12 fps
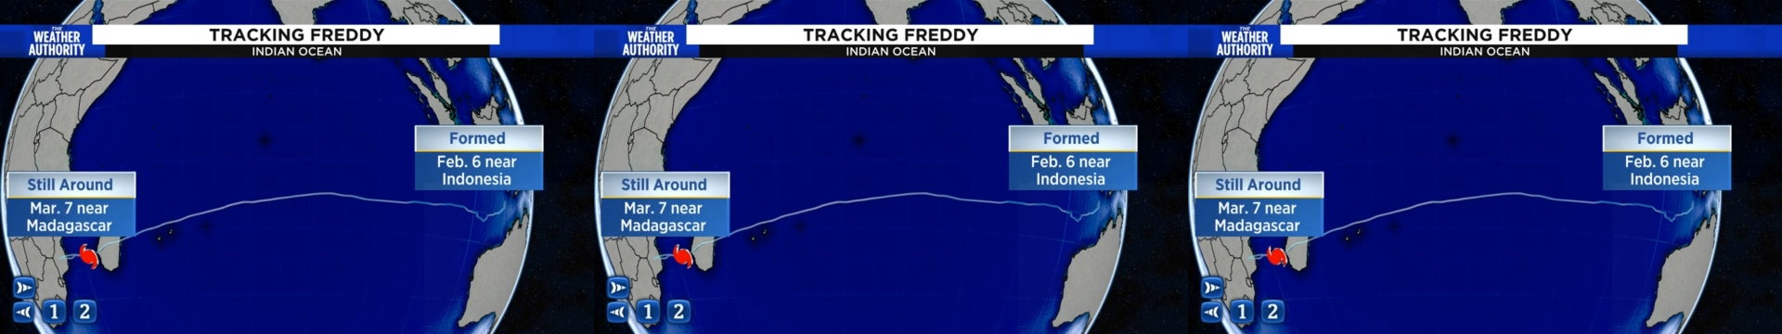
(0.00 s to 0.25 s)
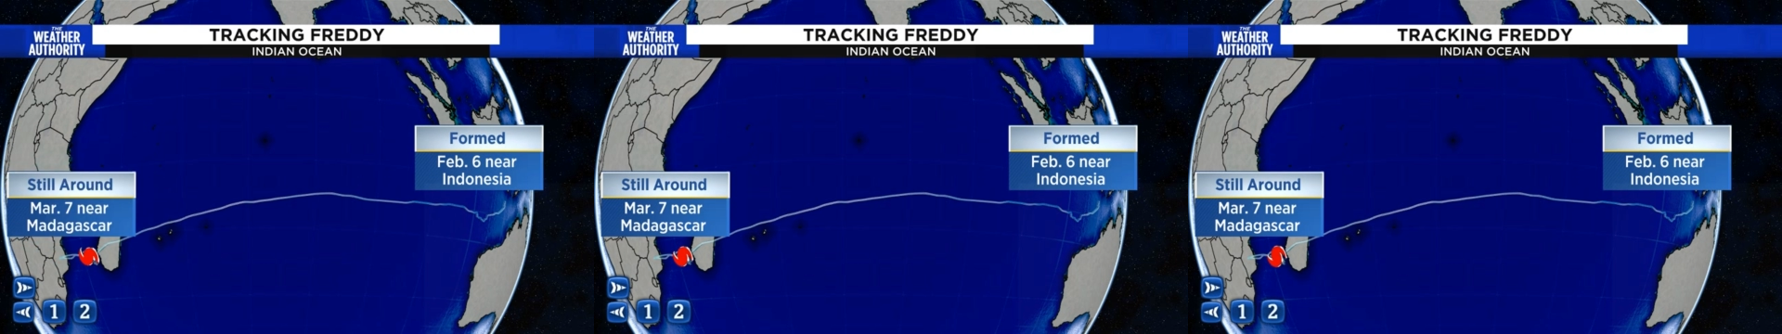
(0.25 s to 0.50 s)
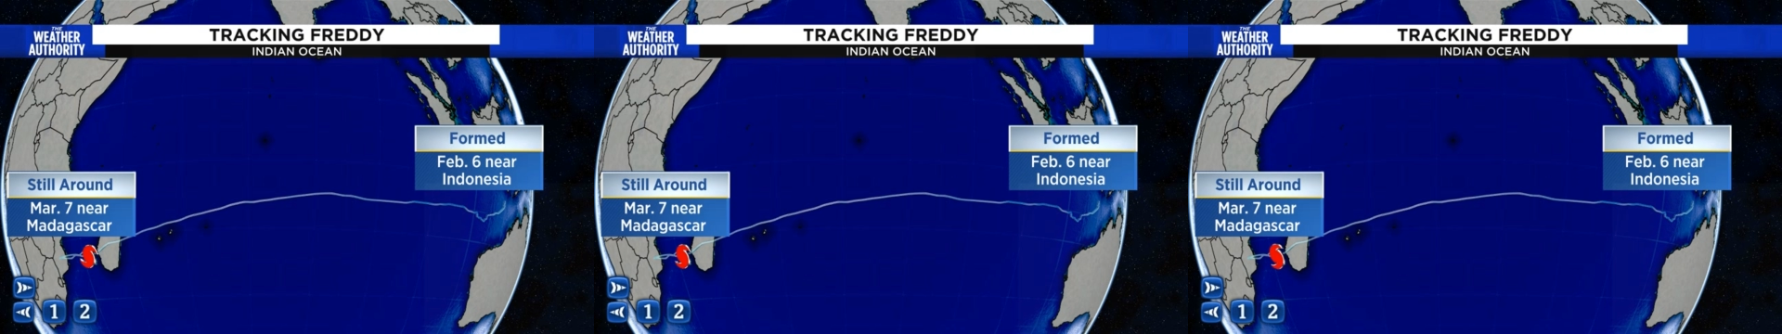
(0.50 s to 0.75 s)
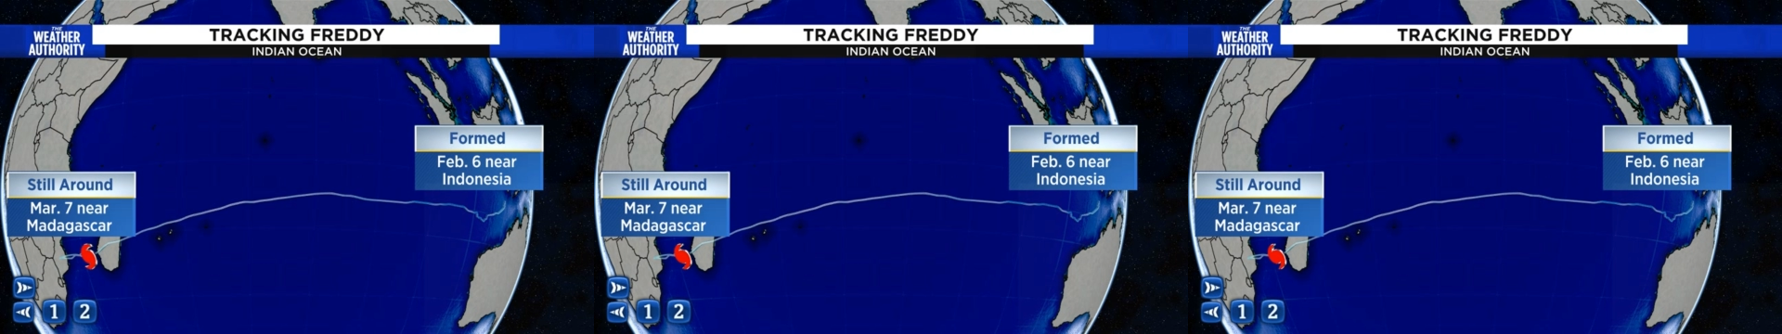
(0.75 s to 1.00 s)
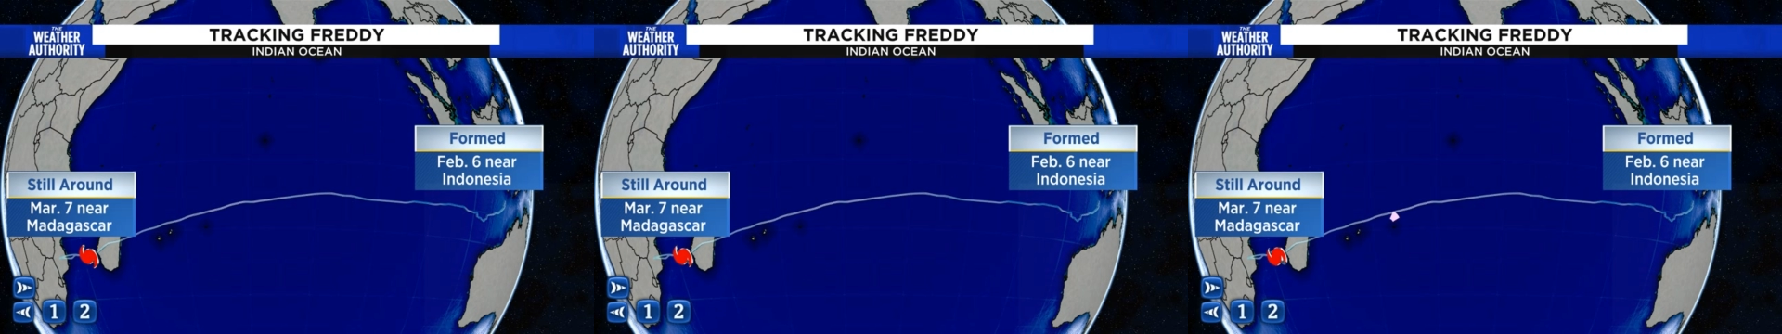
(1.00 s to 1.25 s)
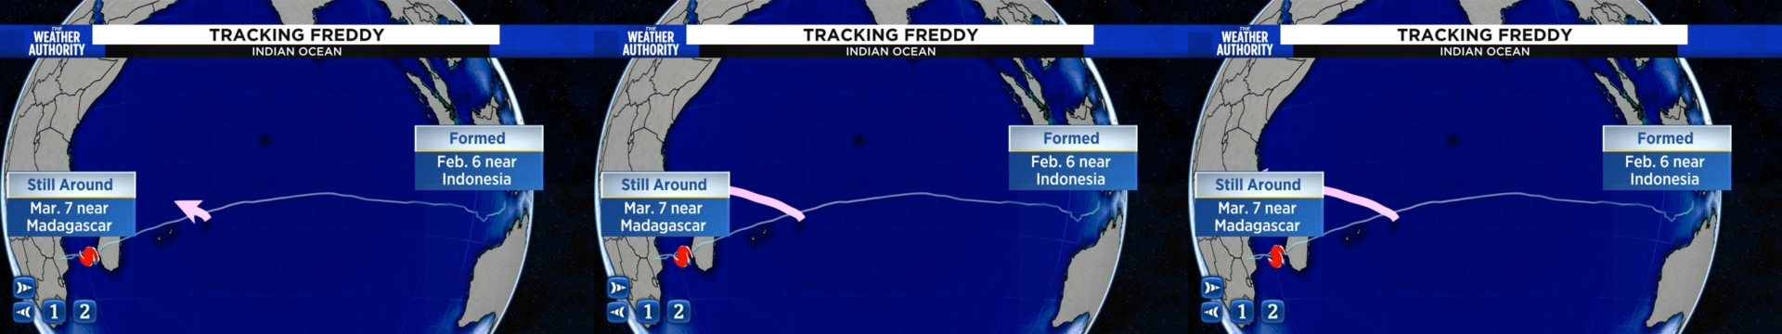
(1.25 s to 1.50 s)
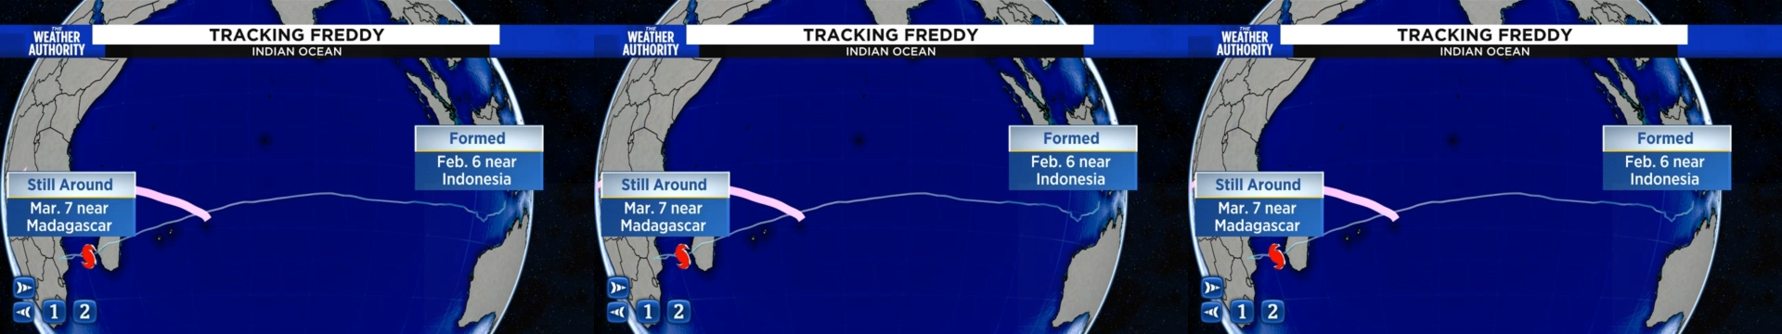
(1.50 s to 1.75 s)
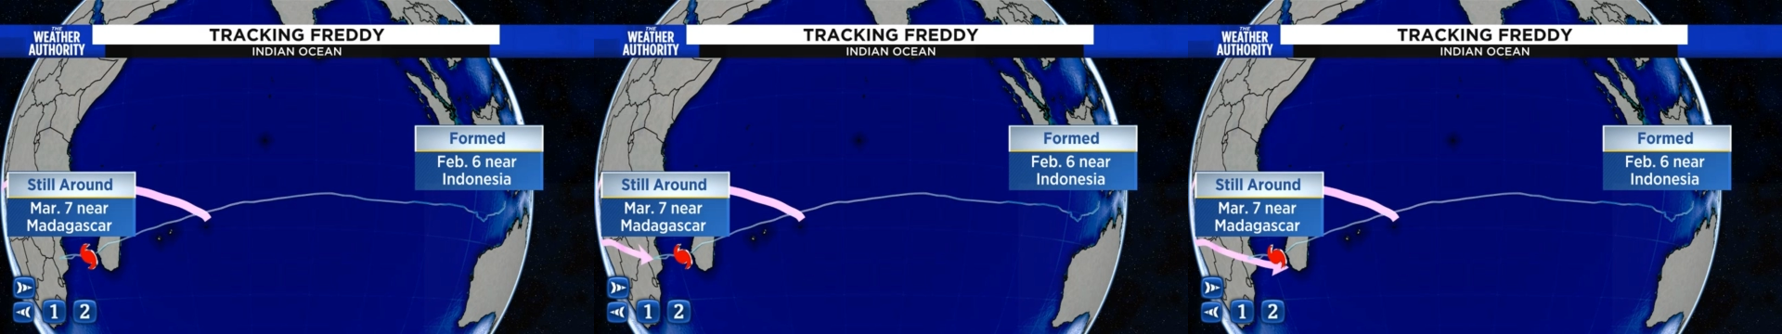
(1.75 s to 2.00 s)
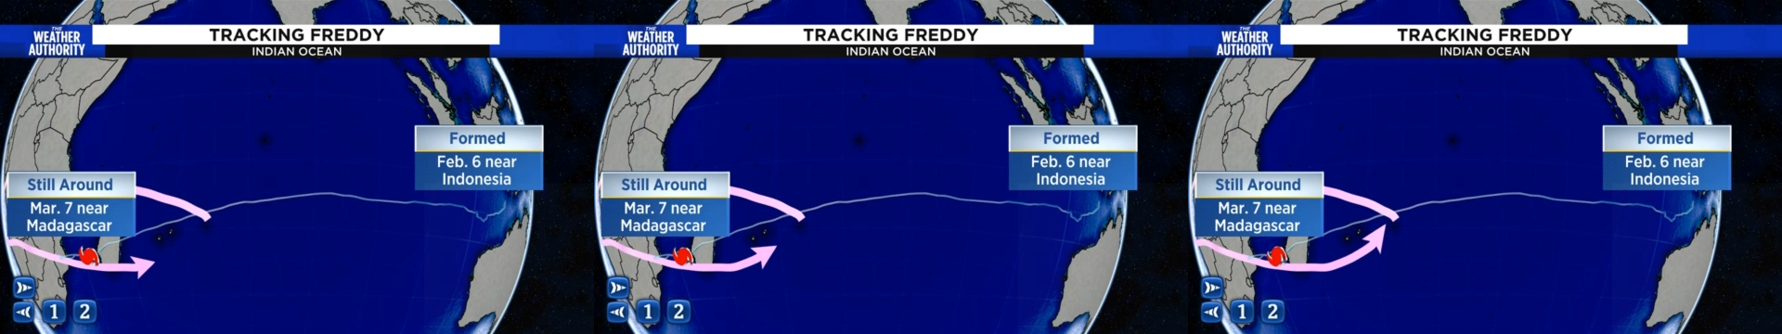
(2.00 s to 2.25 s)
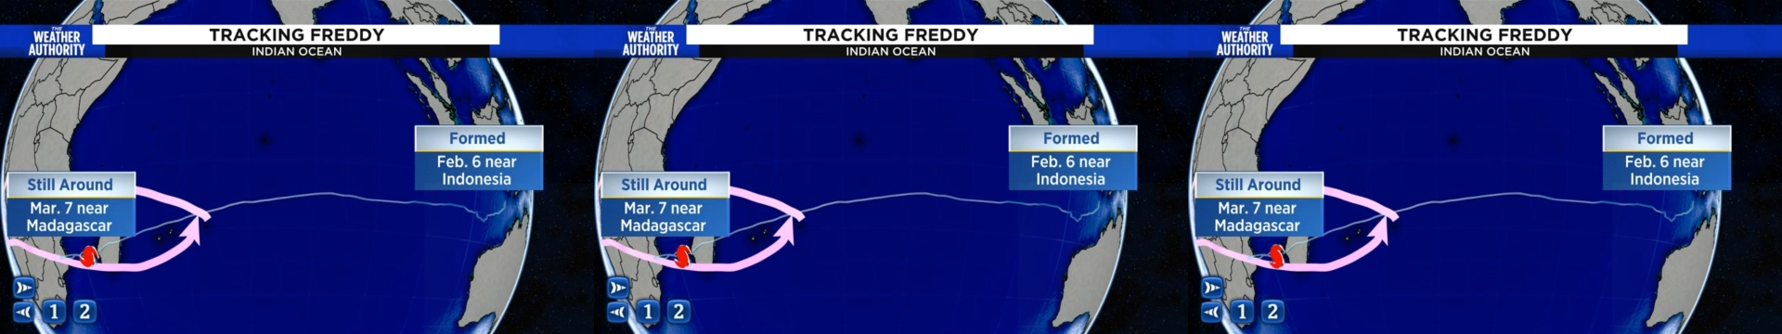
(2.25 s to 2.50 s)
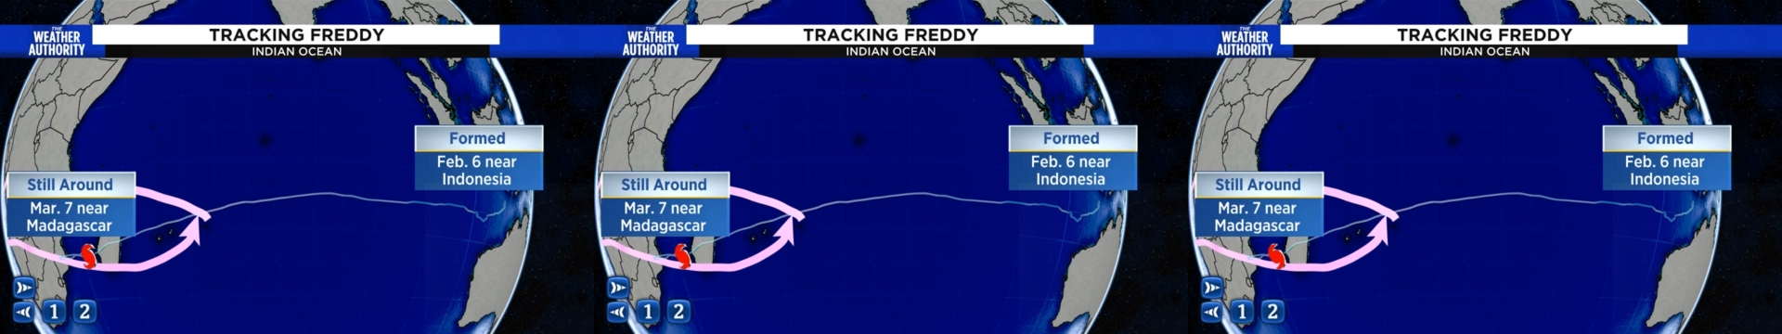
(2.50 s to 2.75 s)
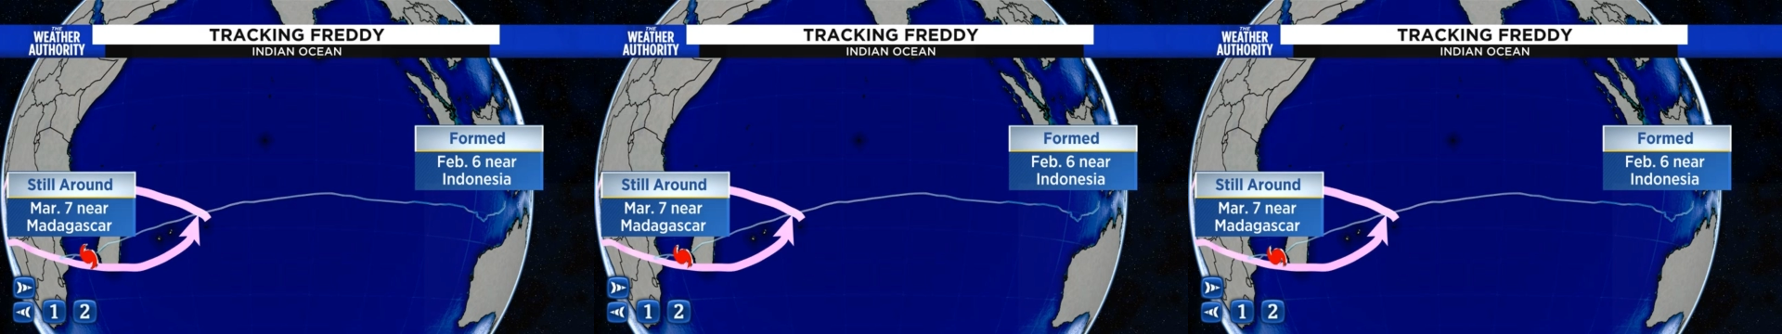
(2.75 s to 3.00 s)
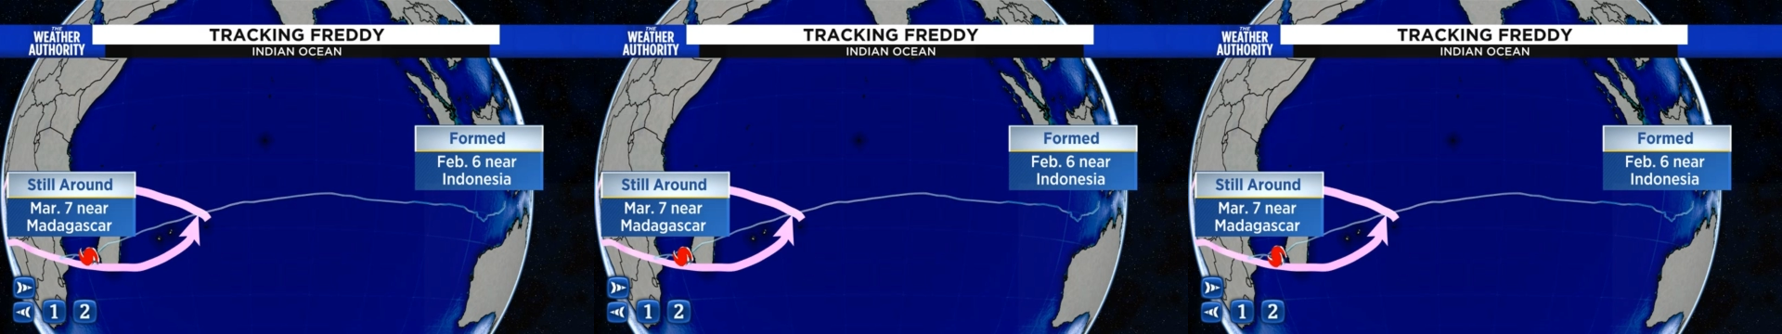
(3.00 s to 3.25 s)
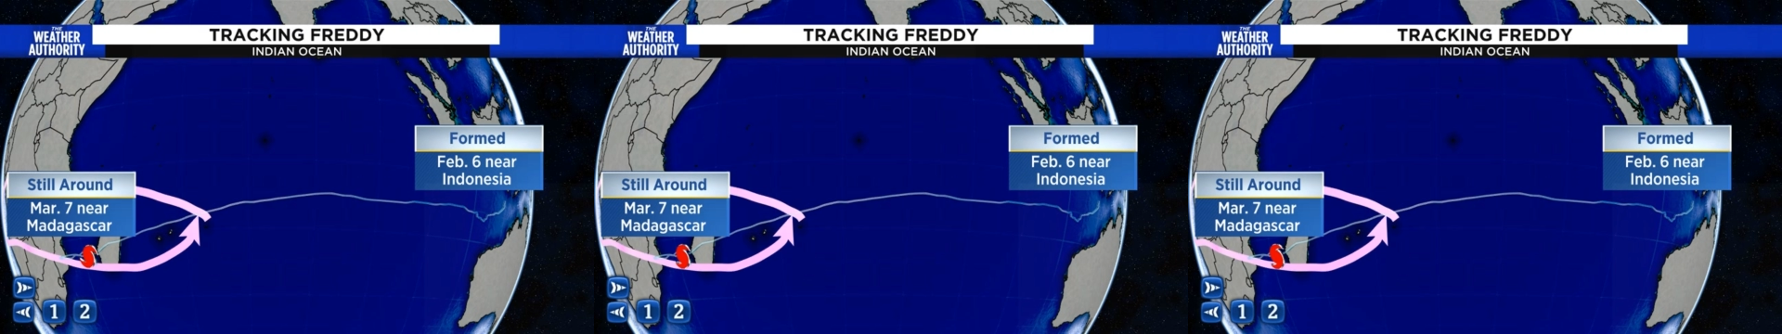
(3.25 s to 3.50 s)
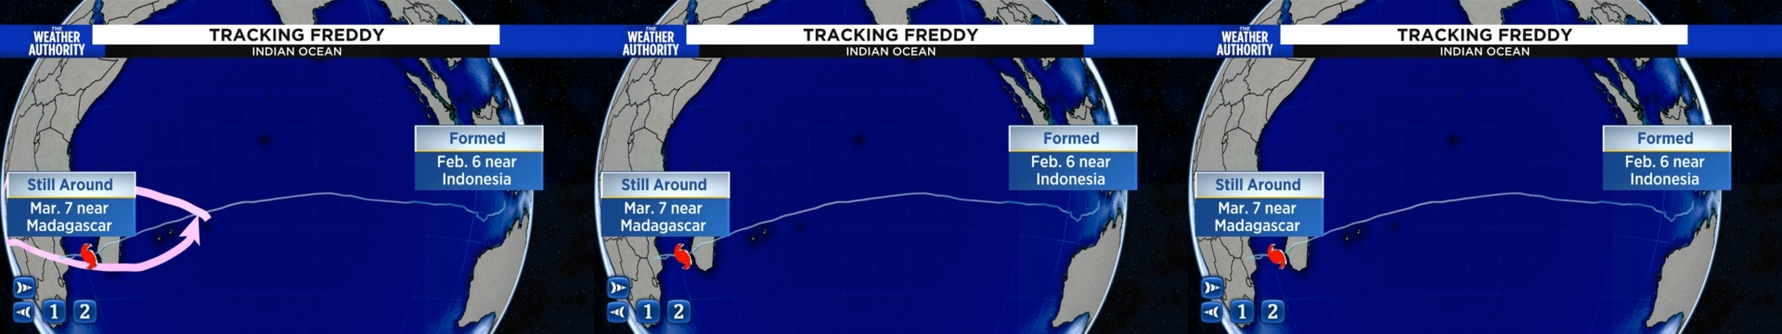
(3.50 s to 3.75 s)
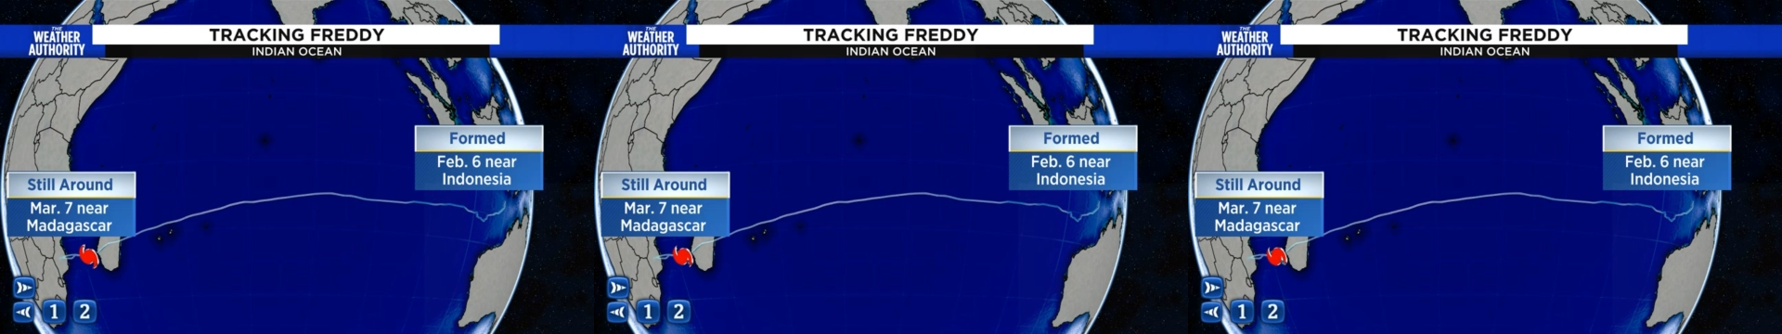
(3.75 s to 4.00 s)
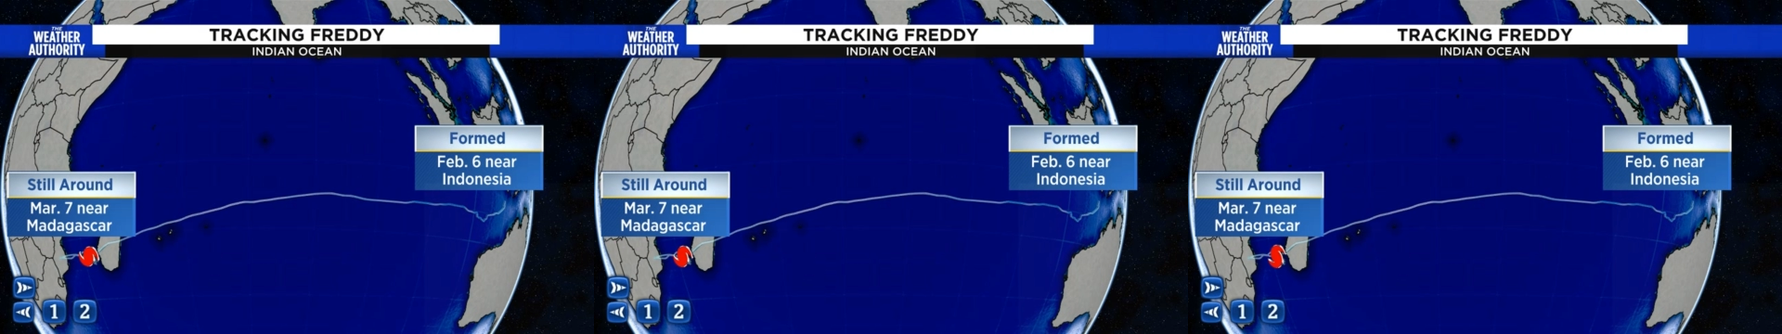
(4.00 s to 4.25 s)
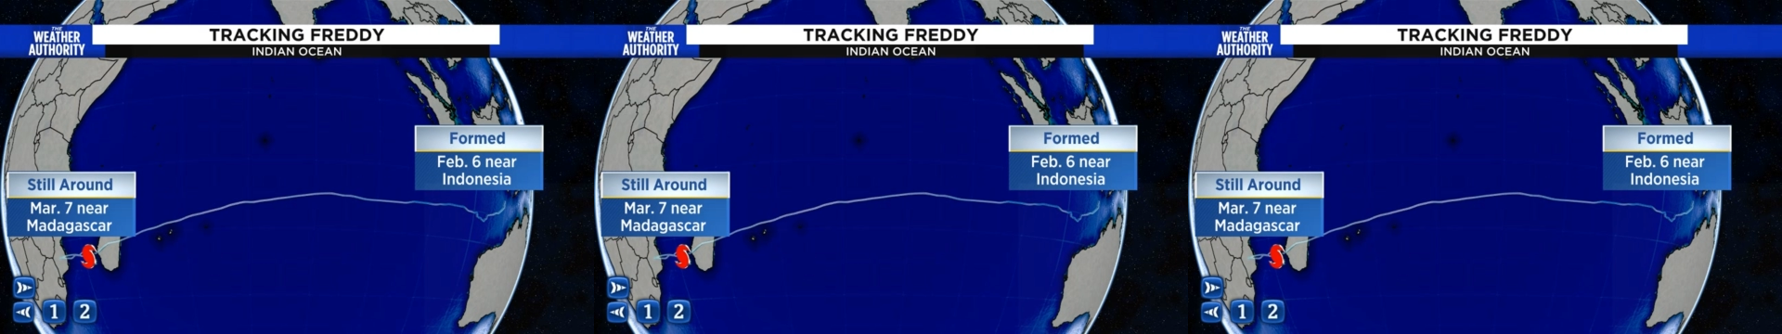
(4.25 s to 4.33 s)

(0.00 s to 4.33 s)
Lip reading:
No face is visible, so there are no lips to read.